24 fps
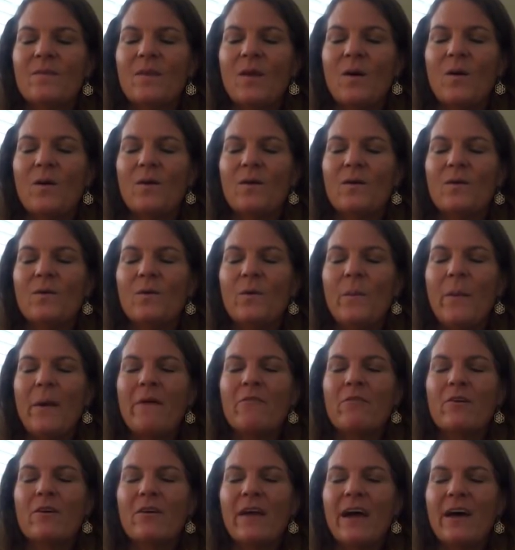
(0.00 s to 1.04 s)
or
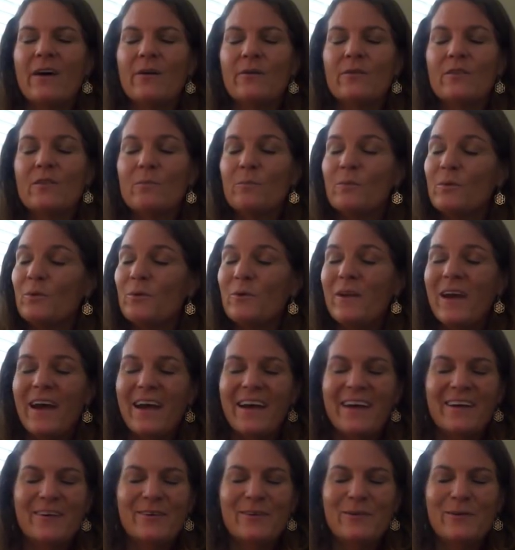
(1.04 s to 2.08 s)
whomever else,
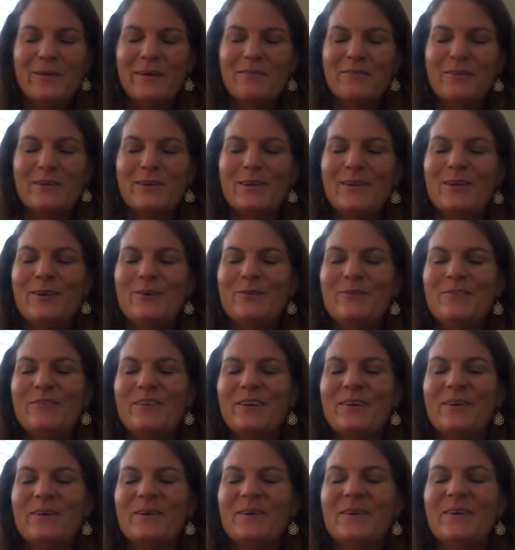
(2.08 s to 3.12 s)
Buddha, whoever you
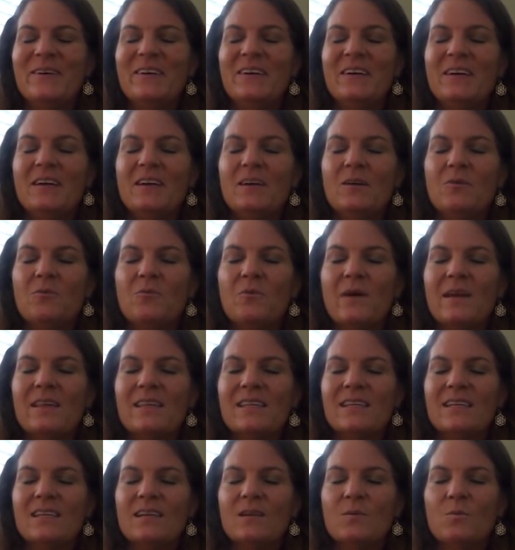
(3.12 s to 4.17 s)
feel
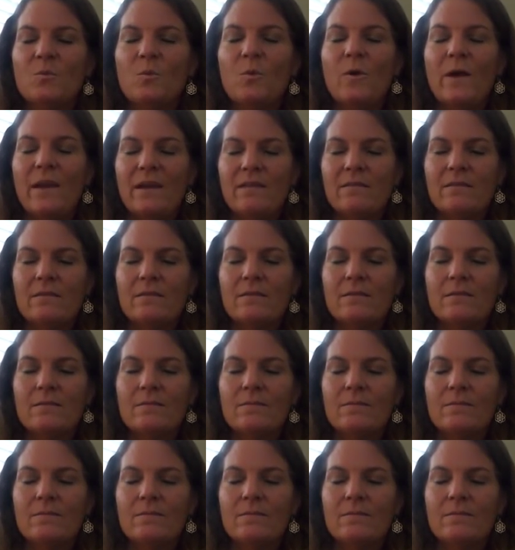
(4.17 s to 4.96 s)
resonant with.